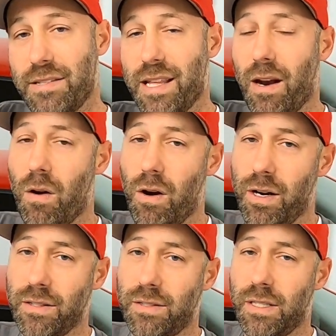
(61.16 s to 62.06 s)
that
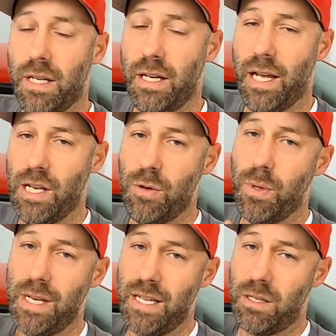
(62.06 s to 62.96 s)
aren't, and you
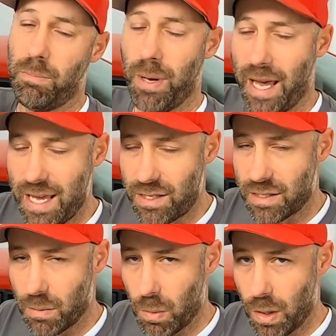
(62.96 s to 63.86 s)
would need to pay
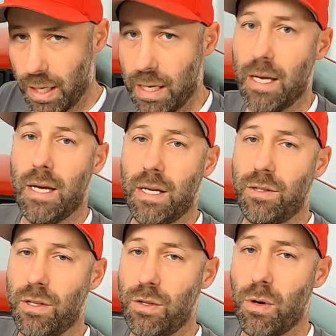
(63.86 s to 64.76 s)
someone
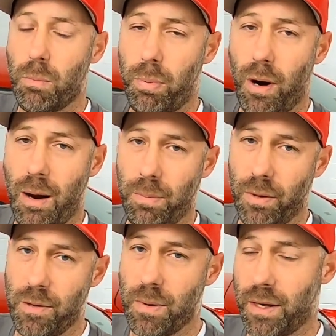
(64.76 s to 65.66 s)
to do it
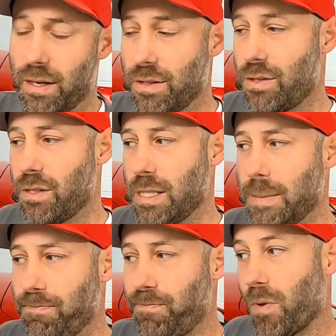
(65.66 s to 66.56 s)
properly because,
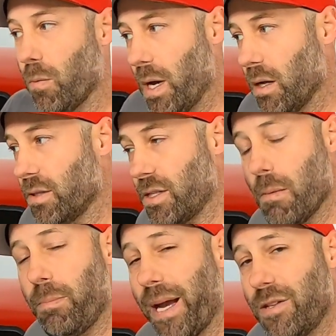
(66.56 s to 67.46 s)
well,
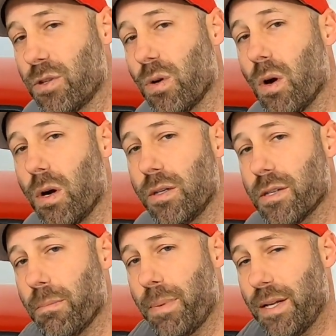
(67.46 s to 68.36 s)
some paints are hard,
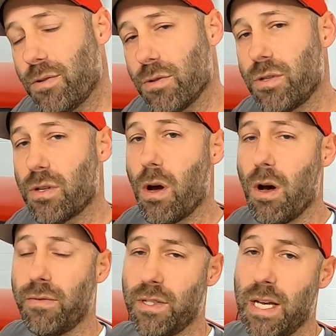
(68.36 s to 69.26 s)
some paints are
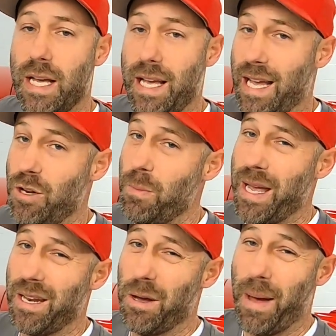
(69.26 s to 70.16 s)
soft, and you
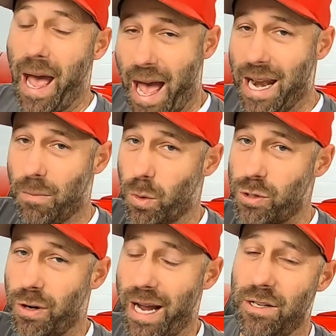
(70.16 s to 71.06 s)
may end up adding more
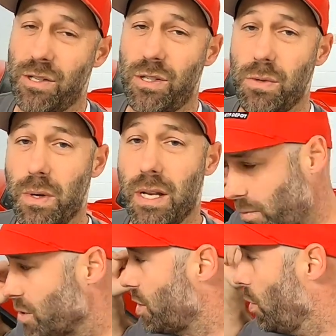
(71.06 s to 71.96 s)
scratches to
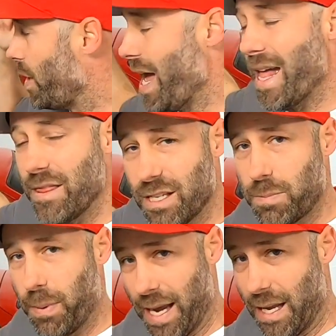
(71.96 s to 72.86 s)
it. So we had
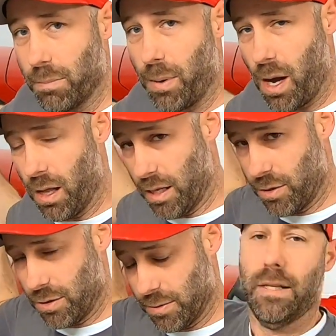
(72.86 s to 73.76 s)
this paint
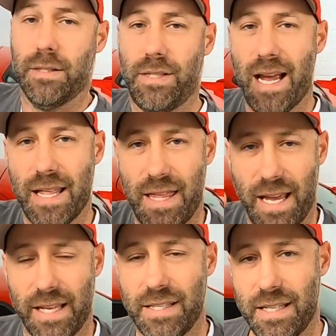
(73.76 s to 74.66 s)
polished. The second
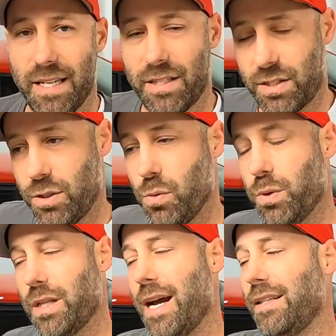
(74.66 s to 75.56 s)
thing is this: you
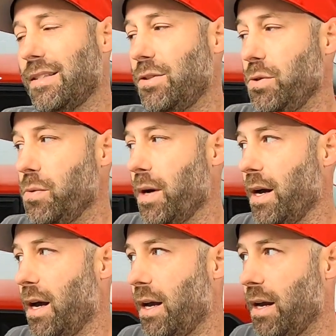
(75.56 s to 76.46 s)
would like to